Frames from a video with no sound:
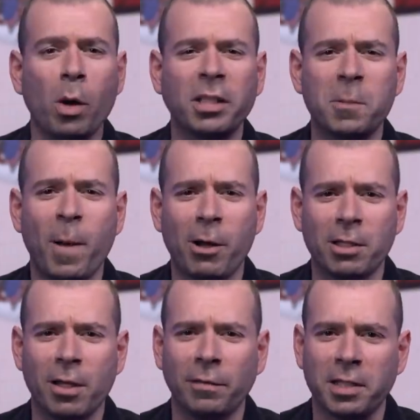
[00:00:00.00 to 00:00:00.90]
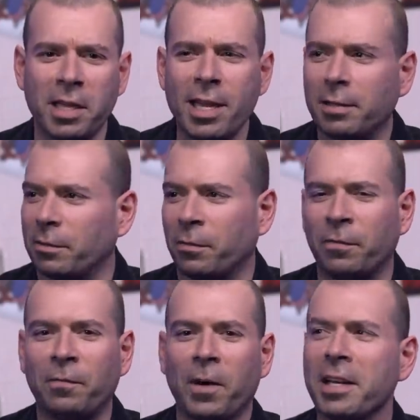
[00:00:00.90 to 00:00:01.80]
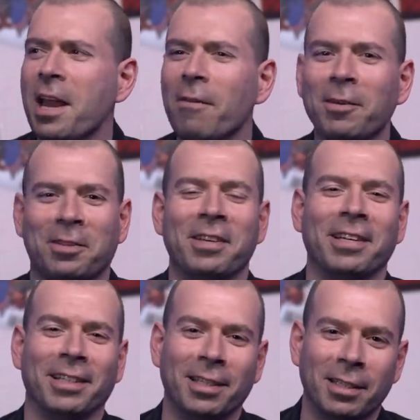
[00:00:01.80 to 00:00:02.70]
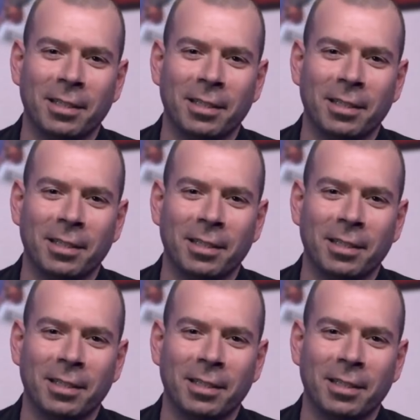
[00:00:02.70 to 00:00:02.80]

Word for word: What does bears love to eat? F***ing everything.